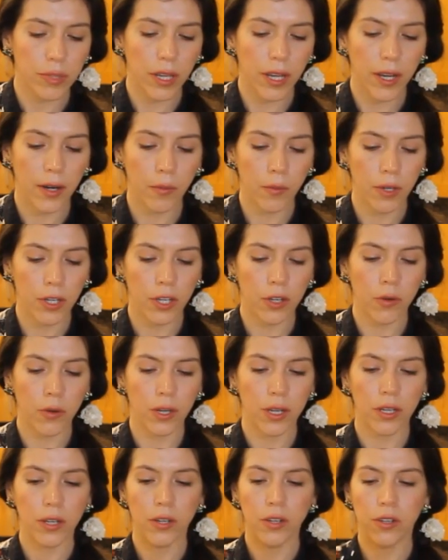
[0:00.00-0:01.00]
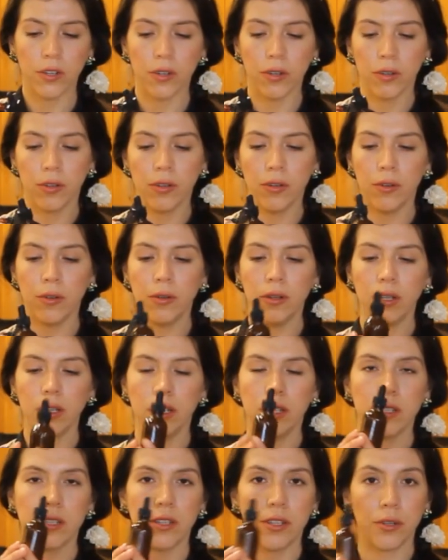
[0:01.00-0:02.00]
And what you can do
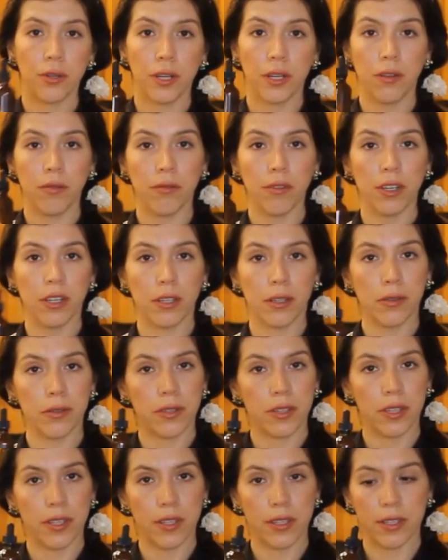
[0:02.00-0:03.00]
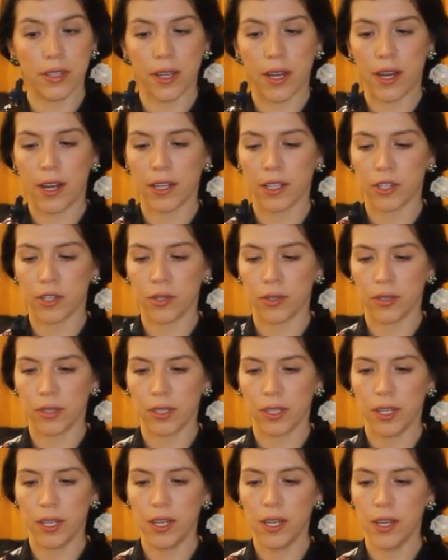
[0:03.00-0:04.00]
is you can reuse this
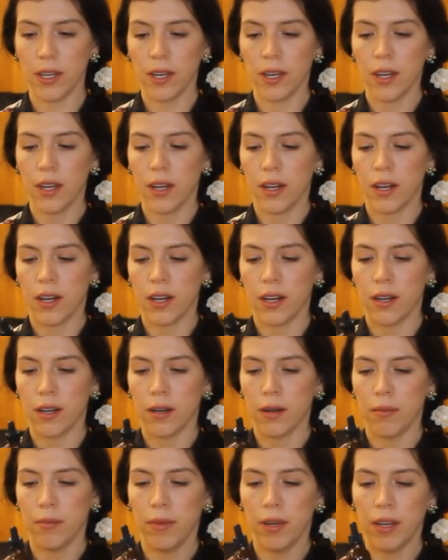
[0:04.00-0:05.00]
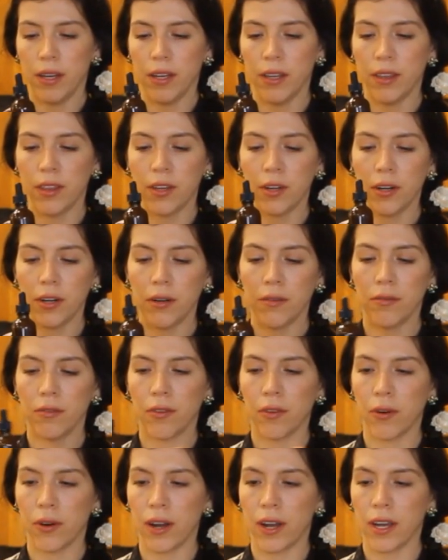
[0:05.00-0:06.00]
actually, and there are
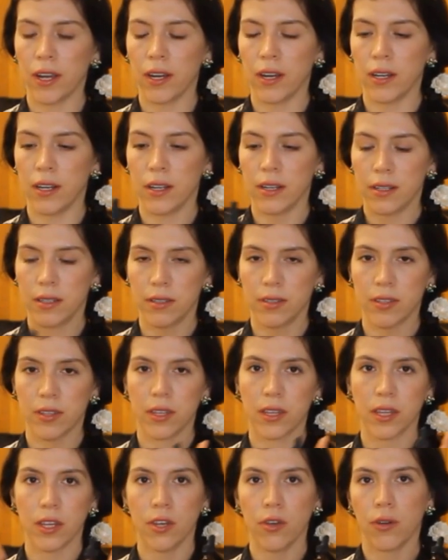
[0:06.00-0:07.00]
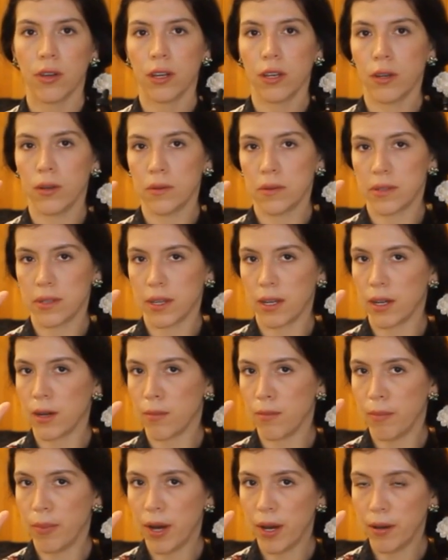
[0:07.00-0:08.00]
varieties. You can use like a
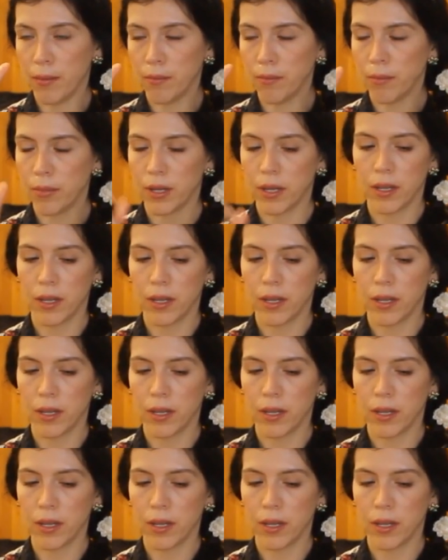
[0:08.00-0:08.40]
pump,